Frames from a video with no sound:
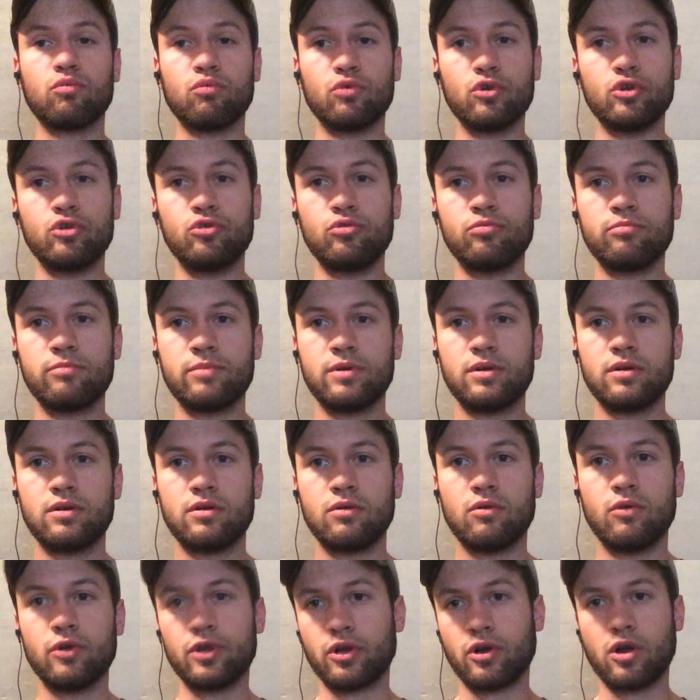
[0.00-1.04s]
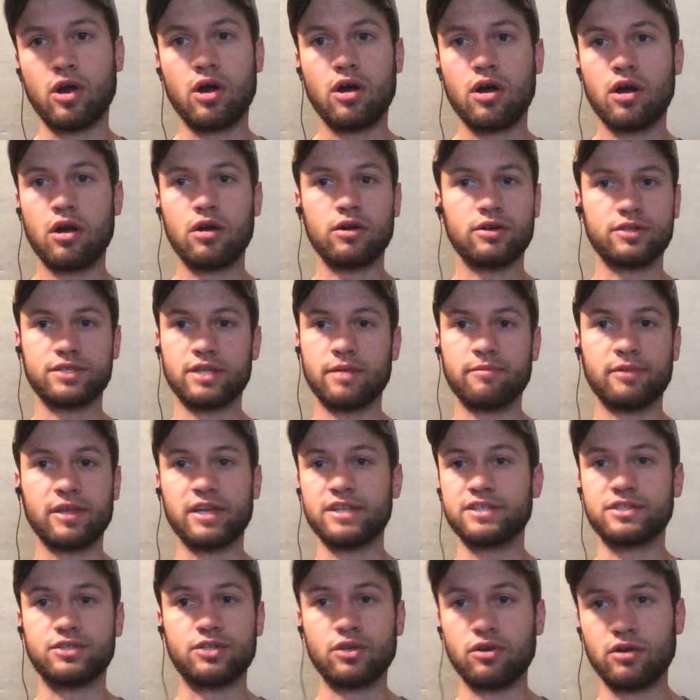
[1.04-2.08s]
room or your car or something
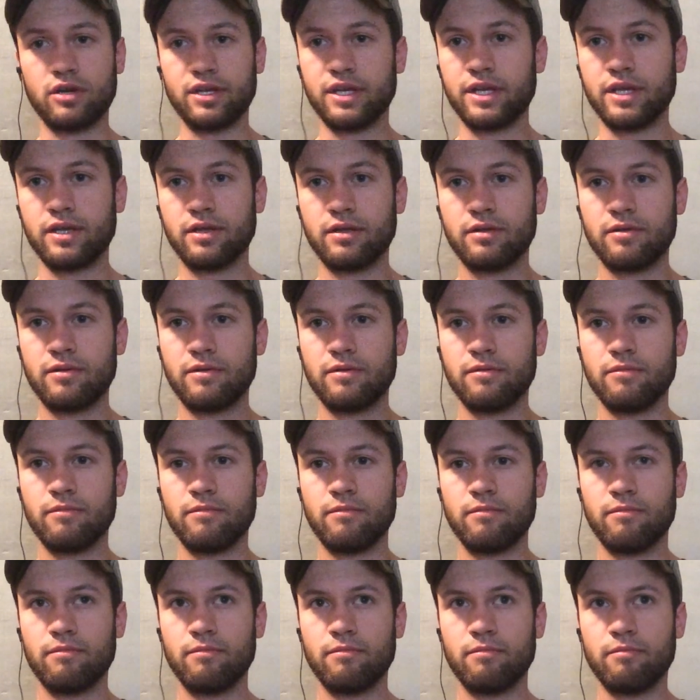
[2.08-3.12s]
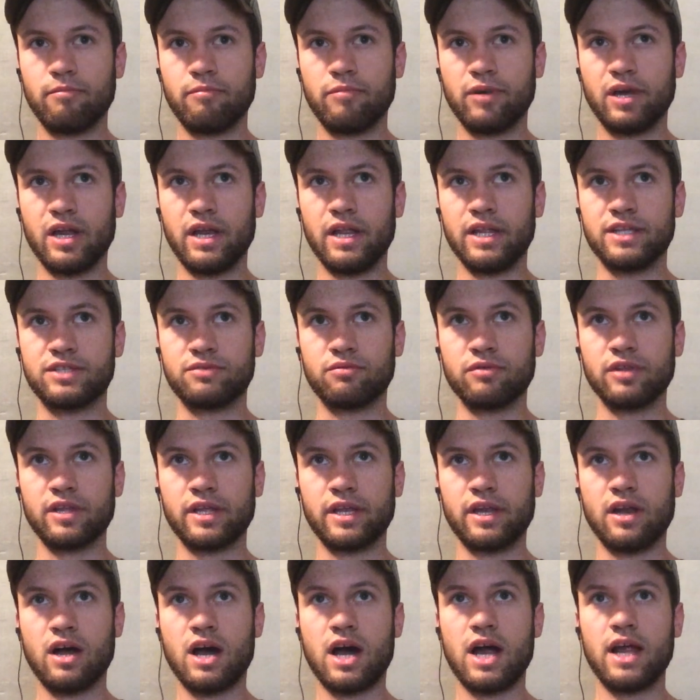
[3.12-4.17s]
is dirty, but it's really
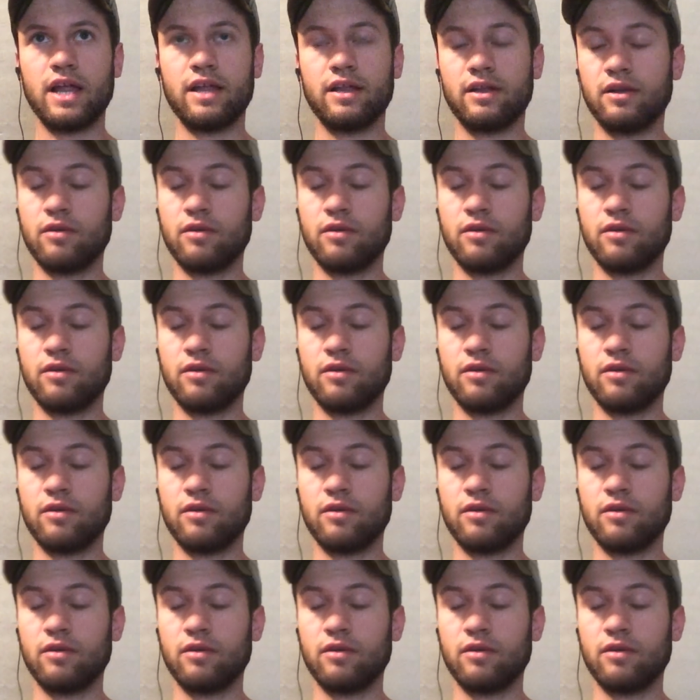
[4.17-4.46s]
not.